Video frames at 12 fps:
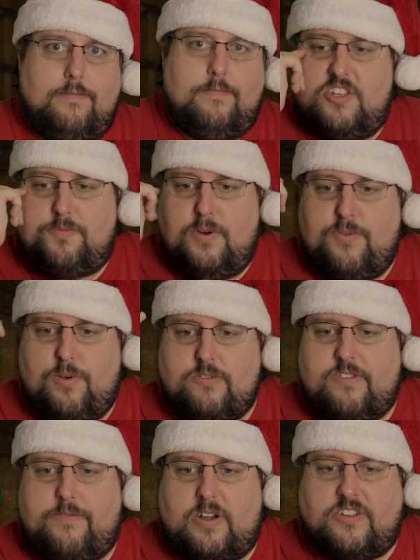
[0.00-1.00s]
This movie
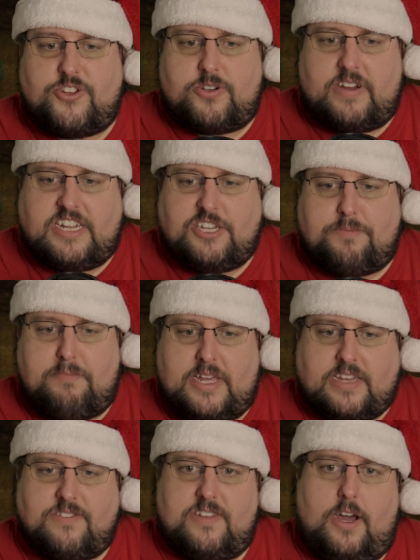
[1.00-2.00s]
was a very strange
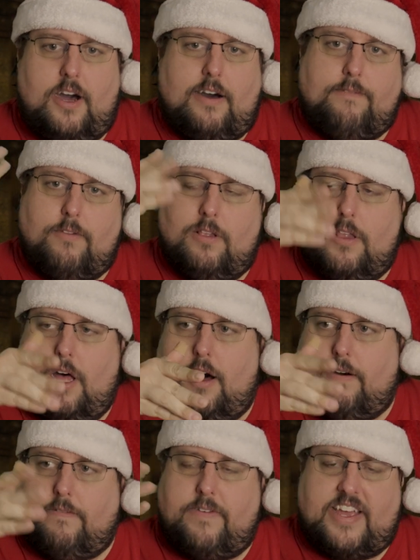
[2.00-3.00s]
mix of
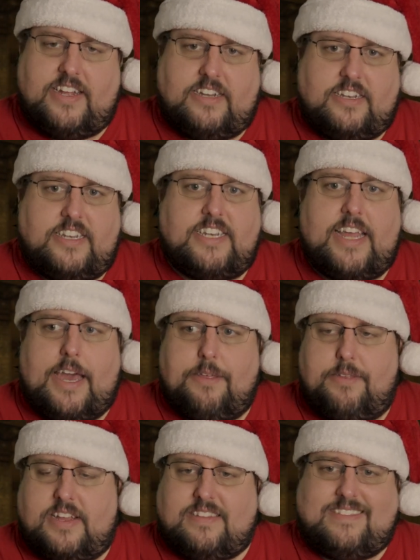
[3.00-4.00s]
love and
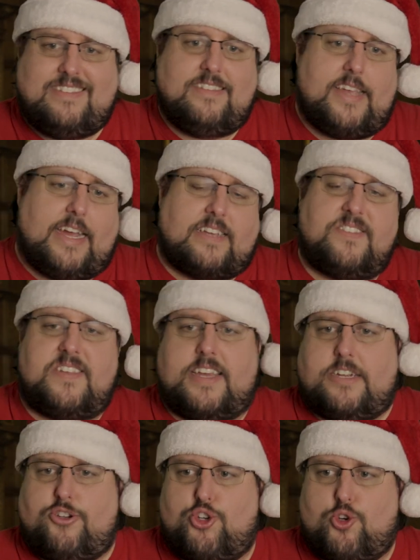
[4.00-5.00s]
death and sex
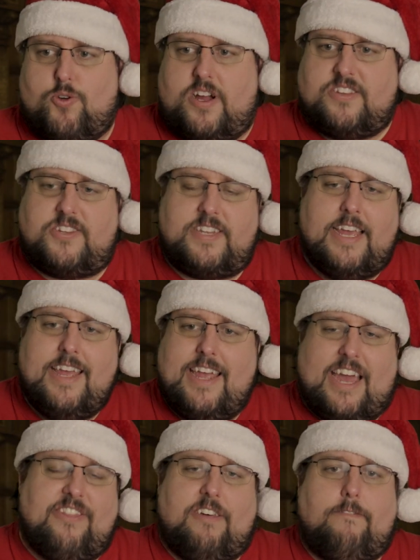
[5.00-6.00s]
and trust
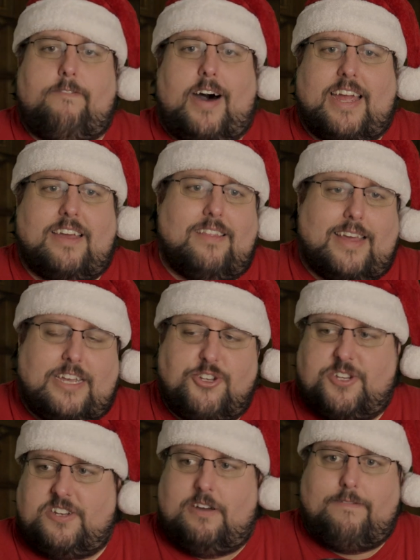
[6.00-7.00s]
and the
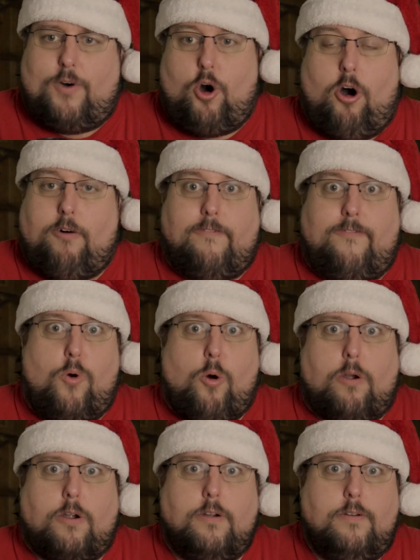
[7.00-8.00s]
violation of all
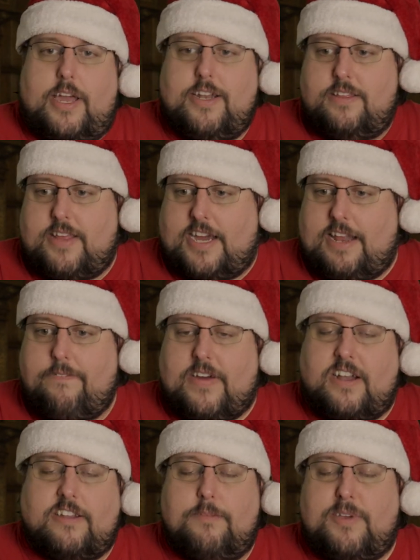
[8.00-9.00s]
four. And in that, I
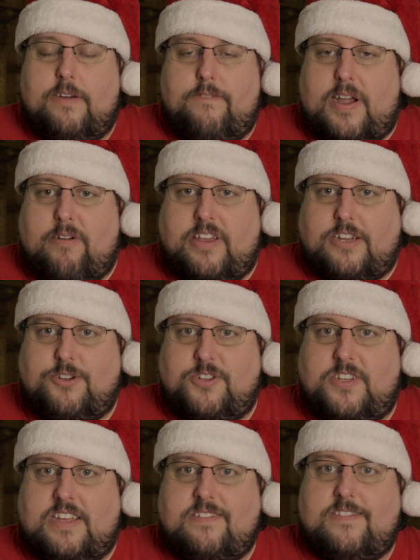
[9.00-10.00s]
found it to be a very
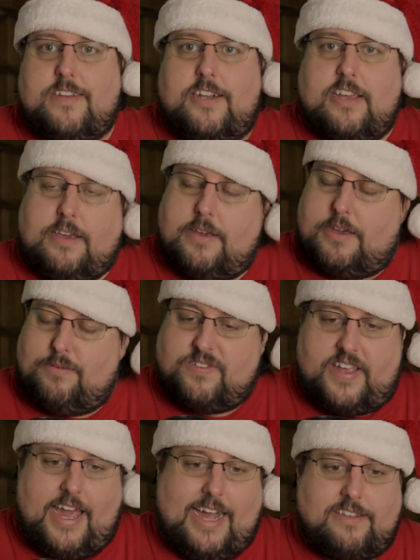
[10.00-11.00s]
interesting study. It
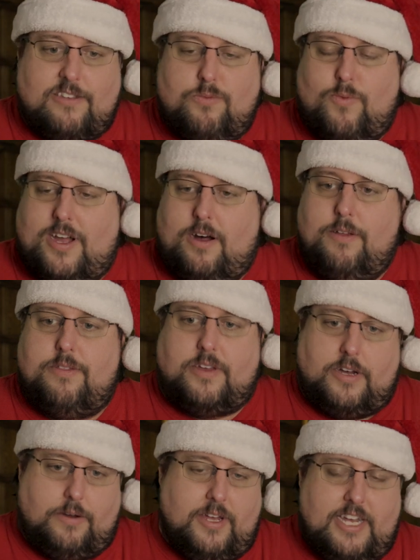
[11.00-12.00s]
was acted well,
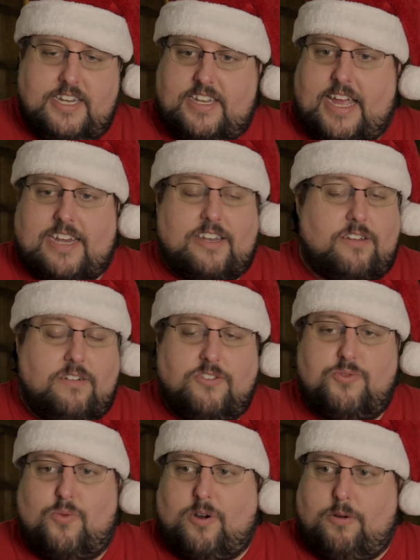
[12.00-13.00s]
the
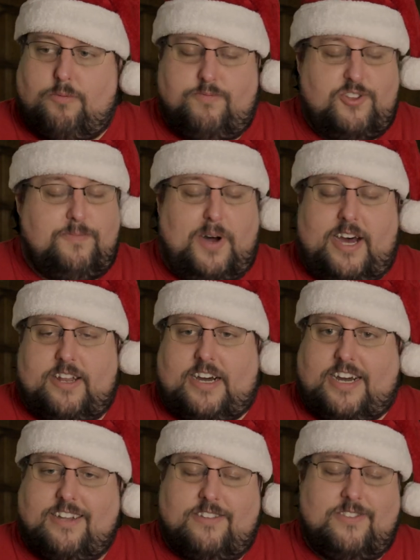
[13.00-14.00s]
technicals were spot
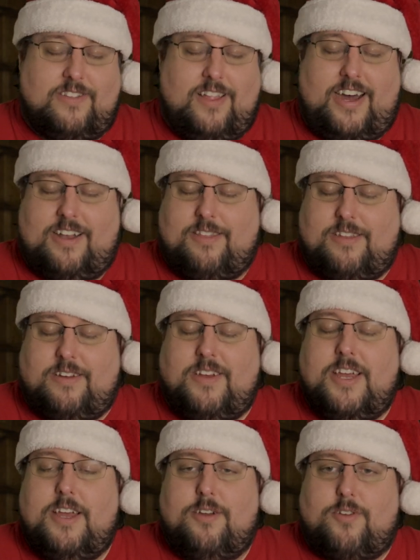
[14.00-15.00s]
on. So a lot of the
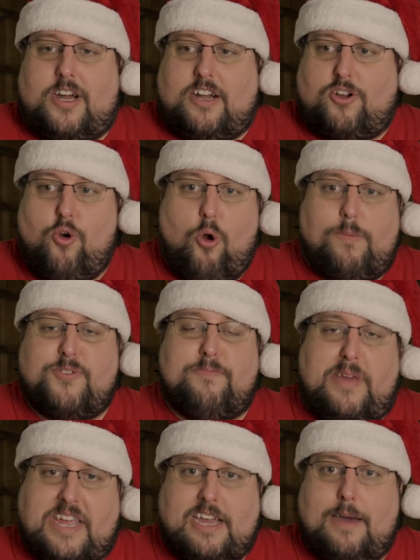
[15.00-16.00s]
uh, corpse
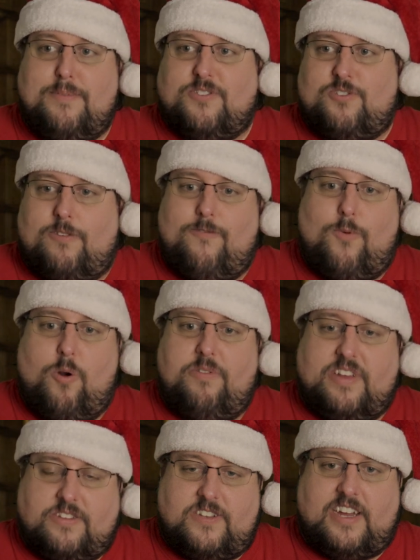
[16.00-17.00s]
makeup and so
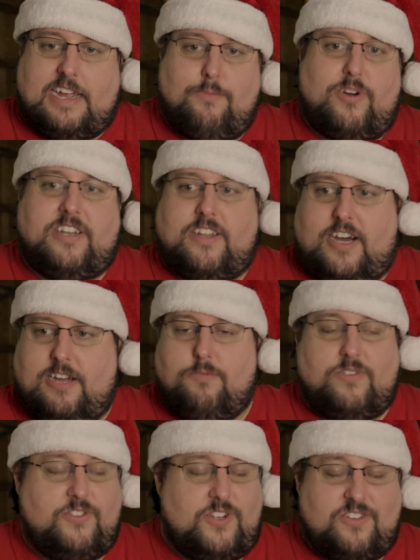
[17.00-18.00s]
forth as time went
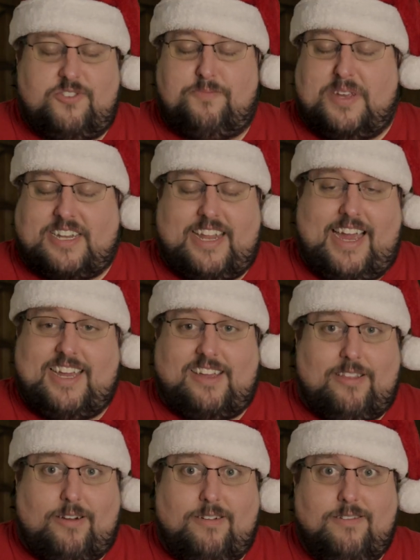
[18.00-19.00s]
on was just
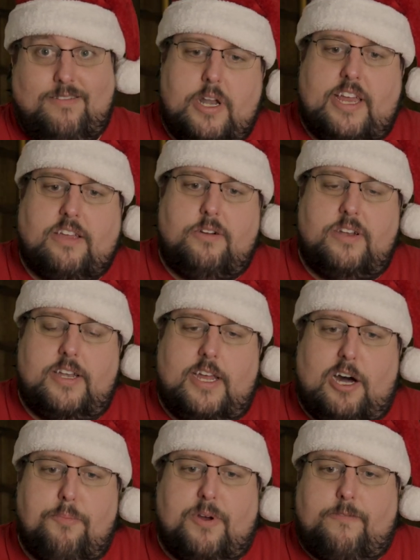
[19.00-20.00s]
spectacular. But I couldn't
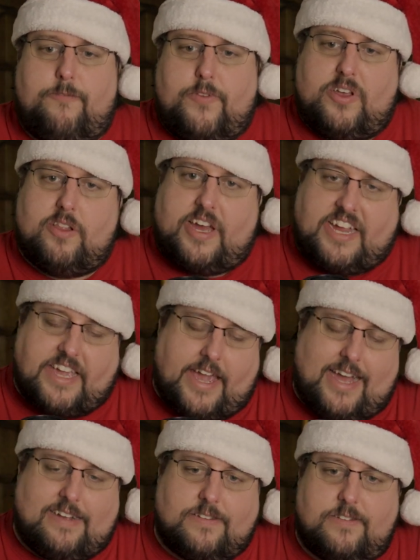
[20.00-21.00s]
help but feel like,
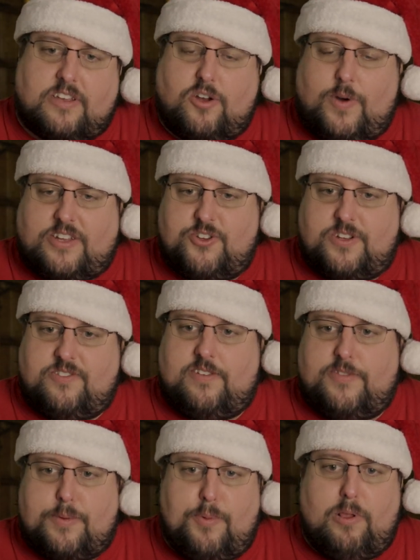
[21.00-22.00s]
as the questions
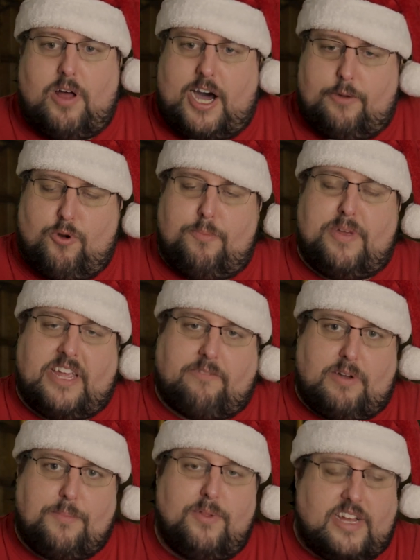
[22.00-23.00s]
of the plot were being
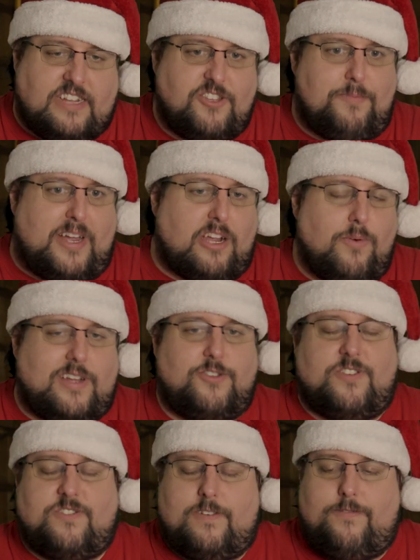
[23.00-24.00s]
replaced by
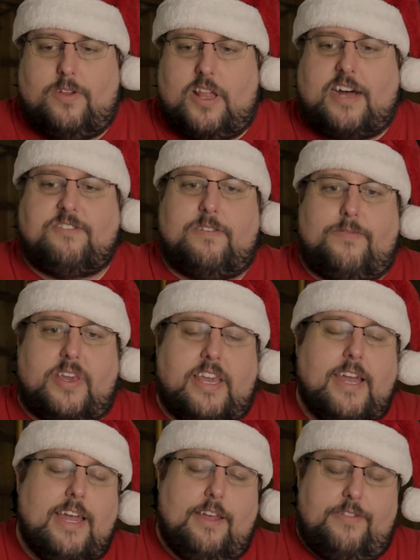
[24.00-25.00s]
questions of
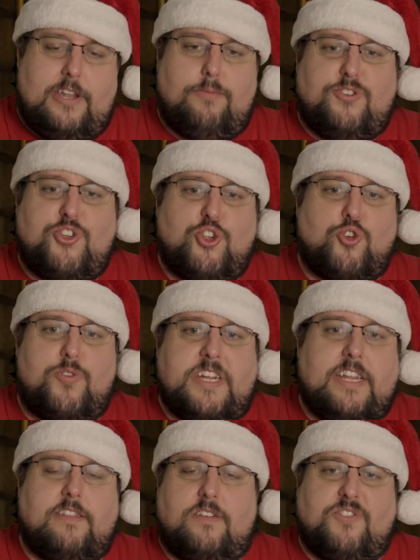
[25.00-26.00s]
philosophy, that it was
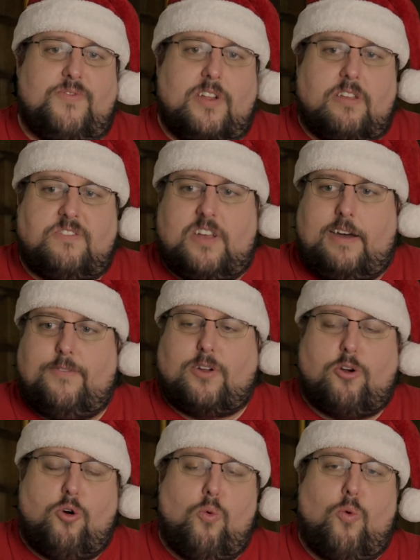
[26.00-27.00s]
treating those
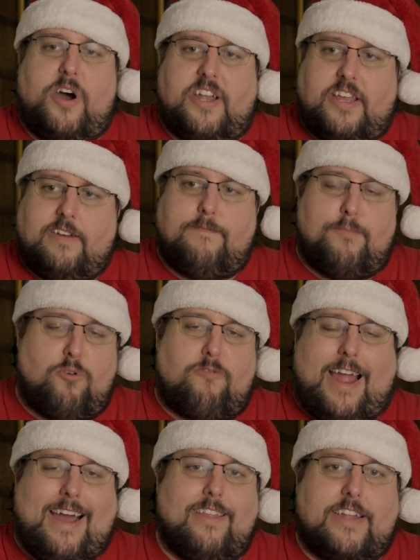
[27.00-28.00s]
philosophical what if
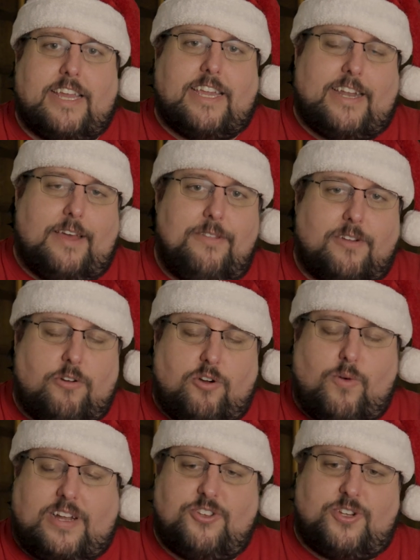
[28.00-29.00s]
morality and ethical
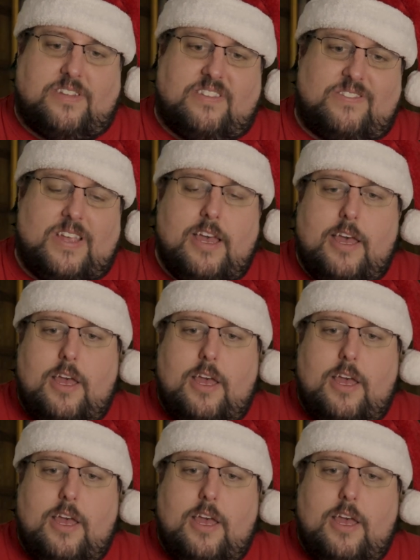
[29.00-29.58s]
questions